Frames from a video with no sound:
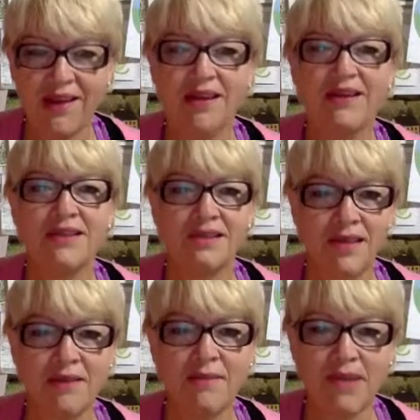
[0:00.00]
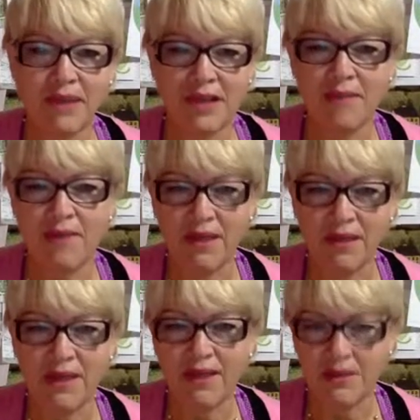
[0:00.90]
Stop making men
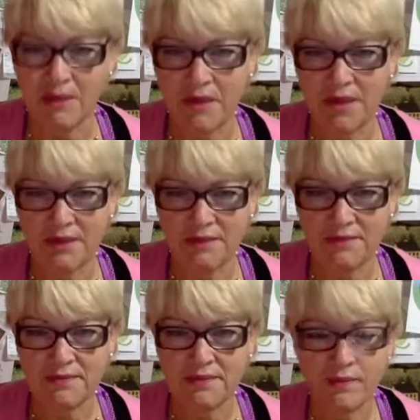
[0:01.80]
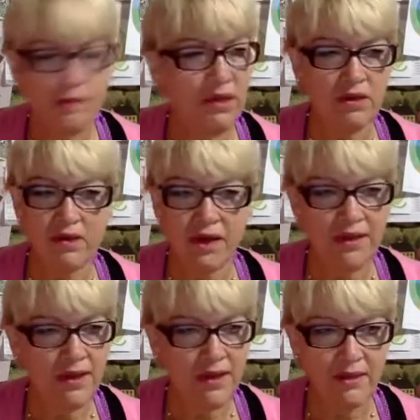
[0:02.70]
the enemy. Men are not
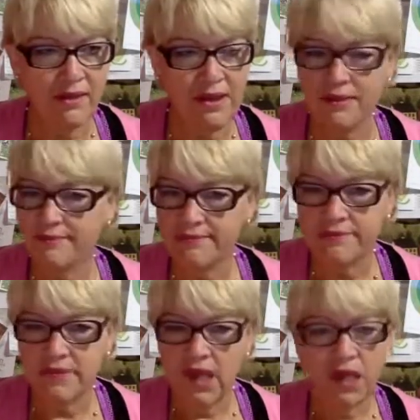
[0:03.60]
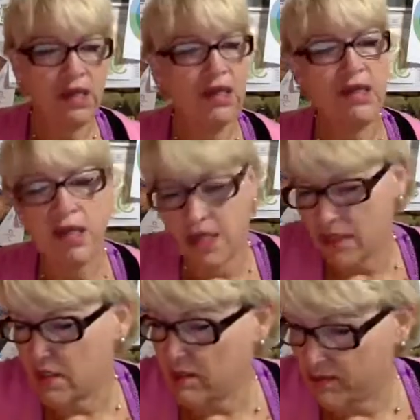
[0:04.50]
the enemy.
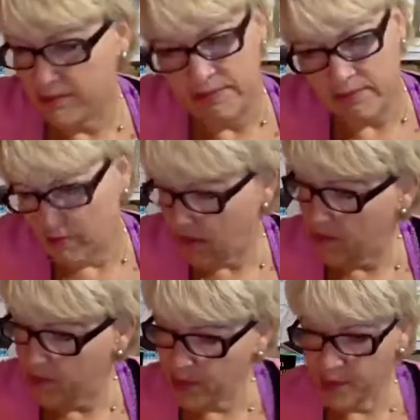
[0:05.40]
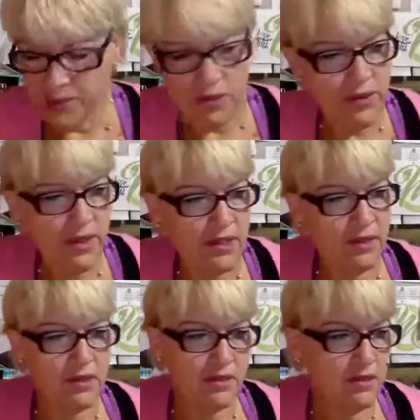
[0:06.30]
Yes, men perpetrate
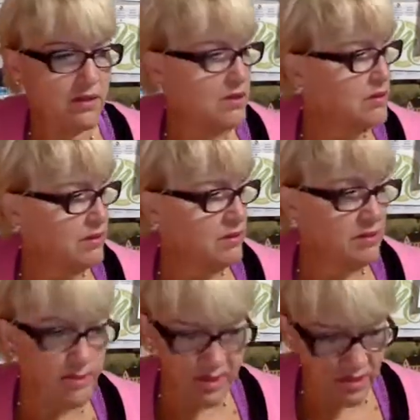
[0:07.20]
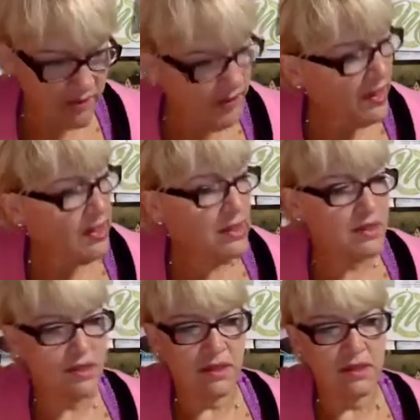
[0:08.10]
domestic
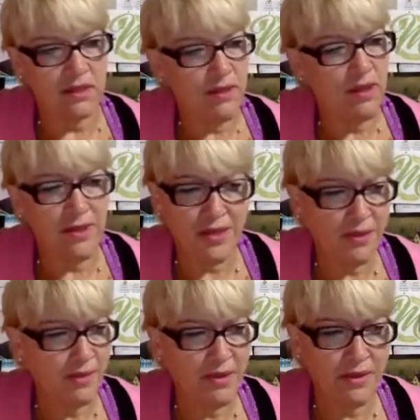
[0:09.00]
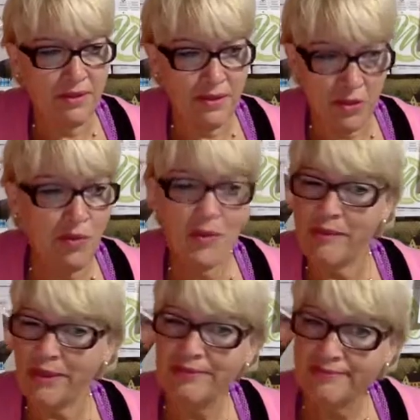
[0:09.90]
violence and some other things, but so do
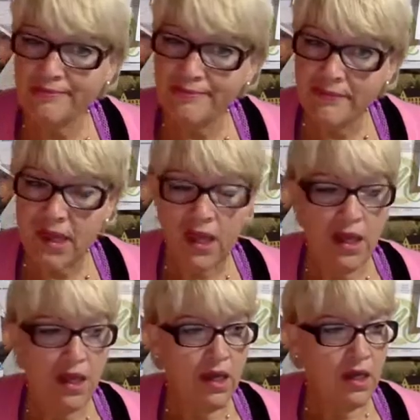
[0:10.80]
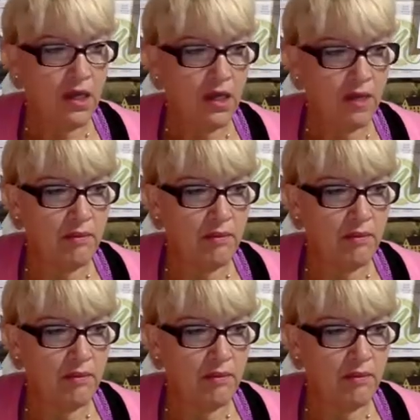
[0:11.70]
women. A